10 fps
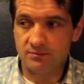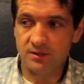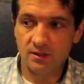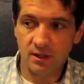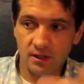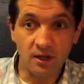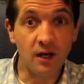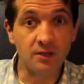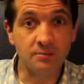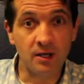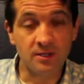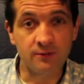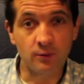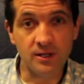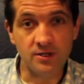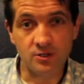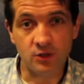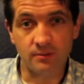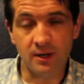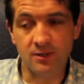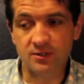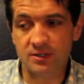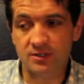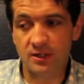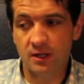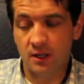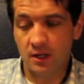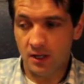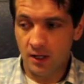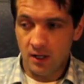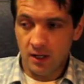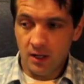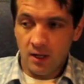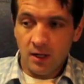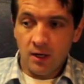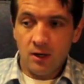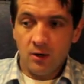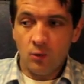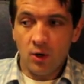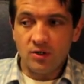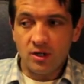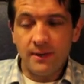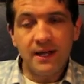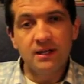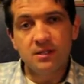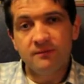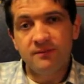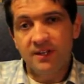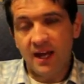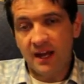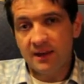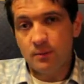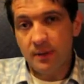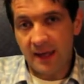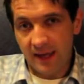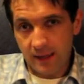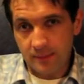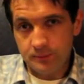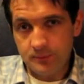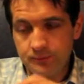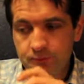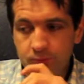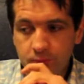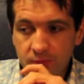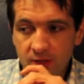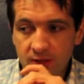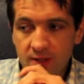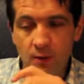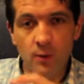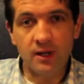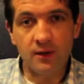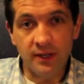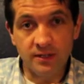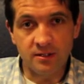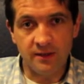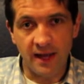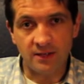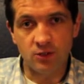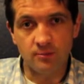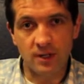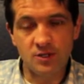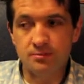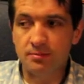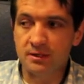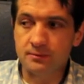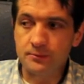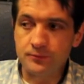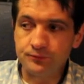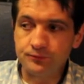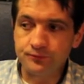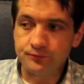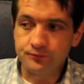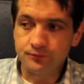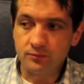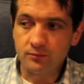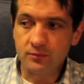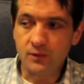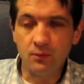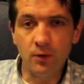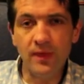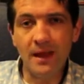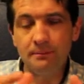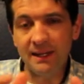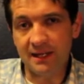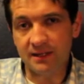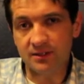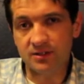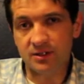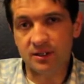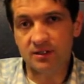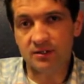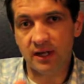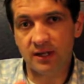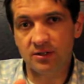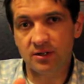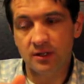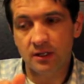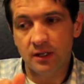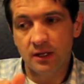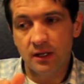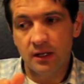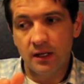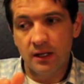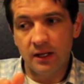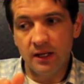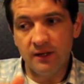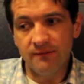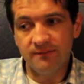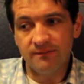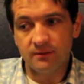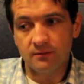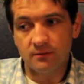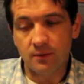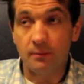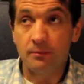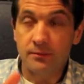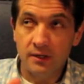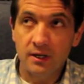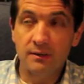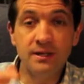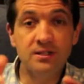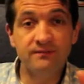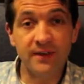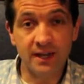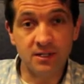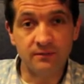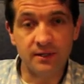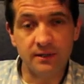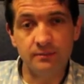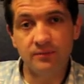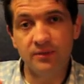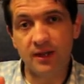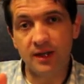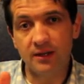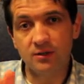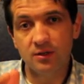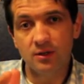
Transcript: chiasmata formation during meiosis was a mechanism for DNA repair. Now I won't go into that too much, but what that means is that it means effectively that